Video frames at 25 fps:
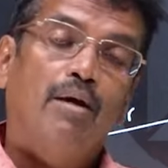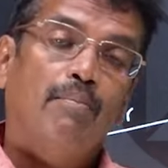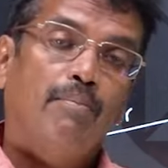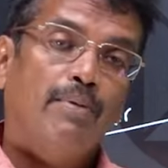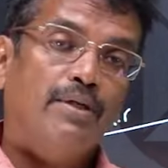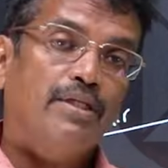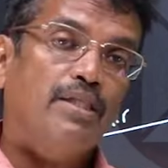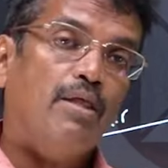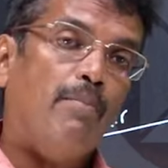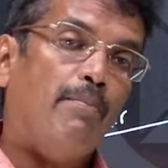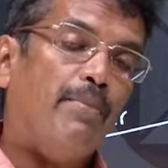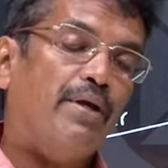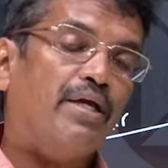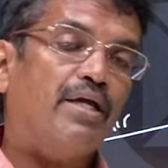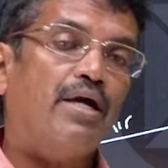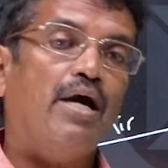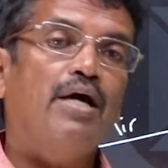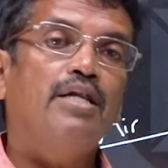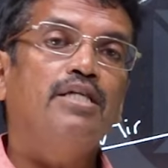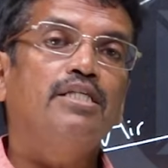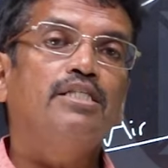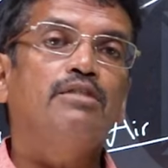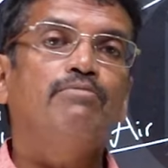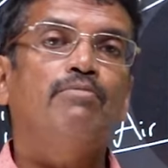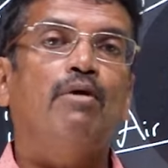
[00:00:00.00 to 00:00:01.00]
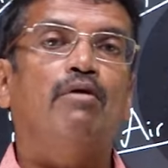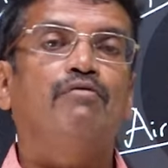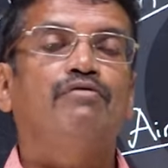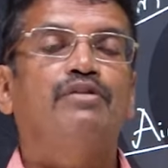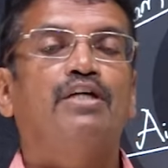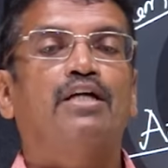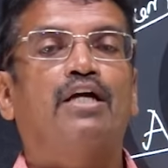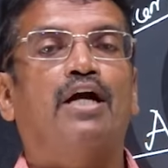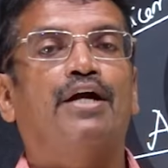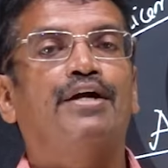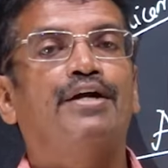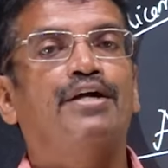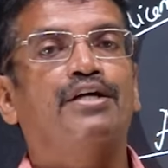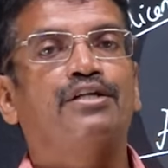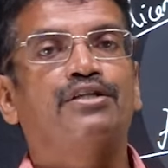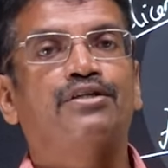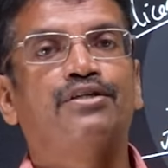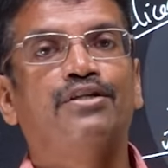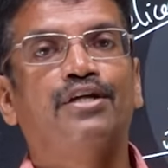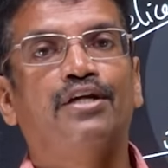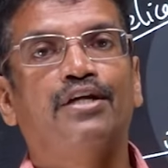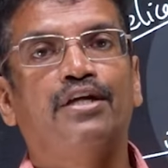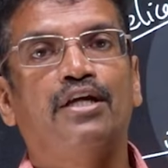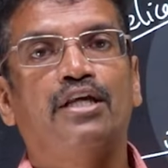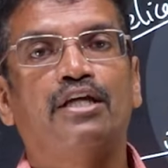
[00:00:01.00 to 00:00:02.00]
but the mechanism of the
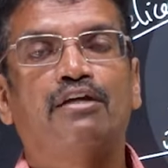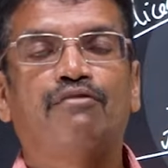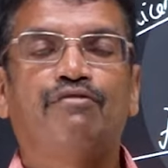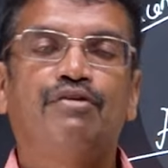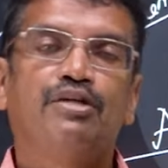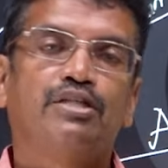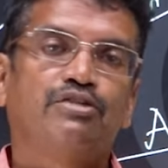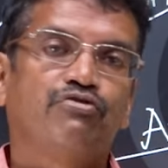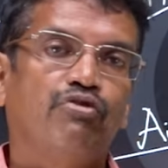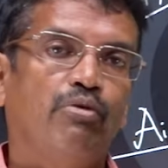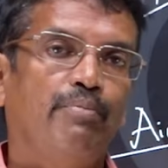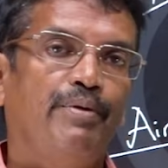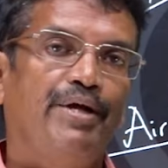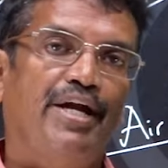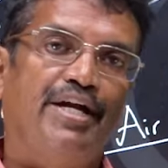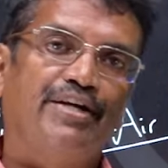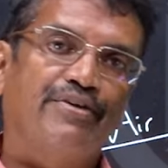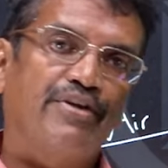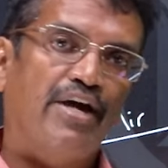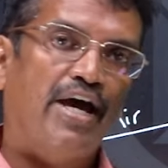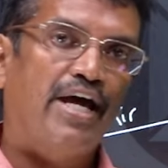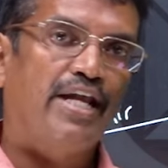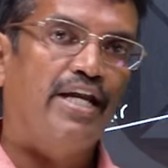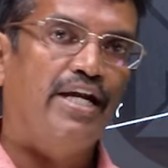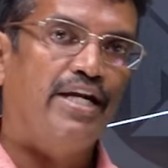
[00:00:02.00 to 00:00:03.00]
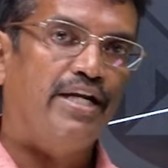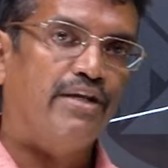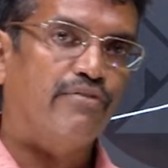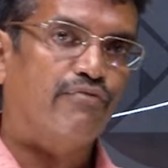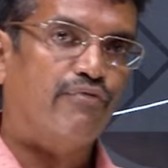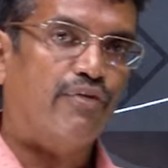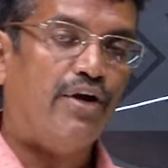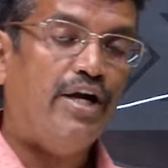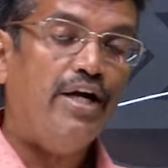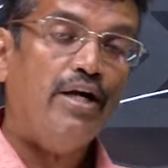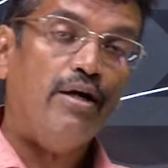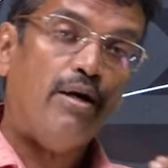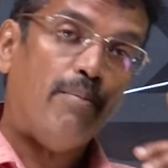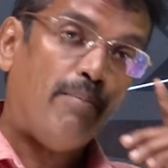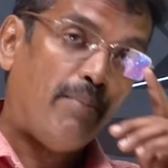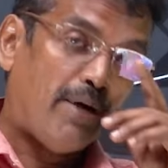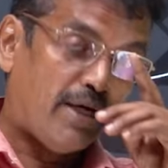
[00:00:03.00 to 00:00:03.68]
conduction in liquids will be entirely different,